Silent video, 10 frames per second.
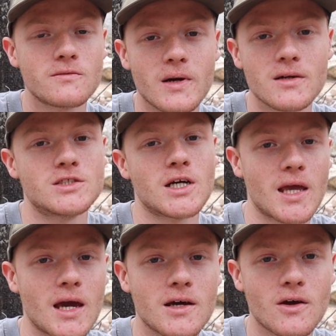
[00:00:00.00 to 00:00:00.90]
very
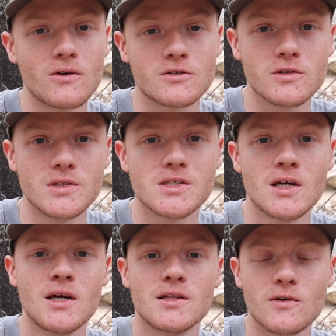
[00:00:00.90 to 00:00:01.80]
gigantic oak trees
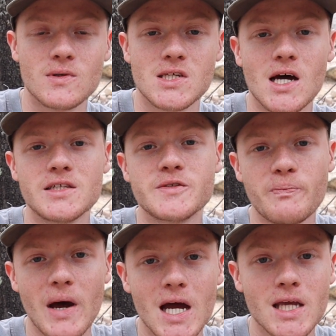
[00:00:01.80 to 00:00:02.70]
that resides
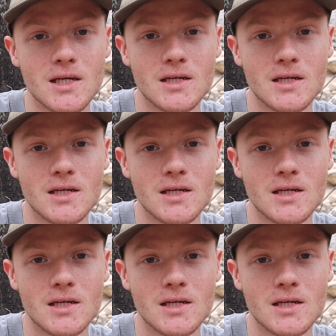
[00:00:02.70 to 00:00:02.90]
back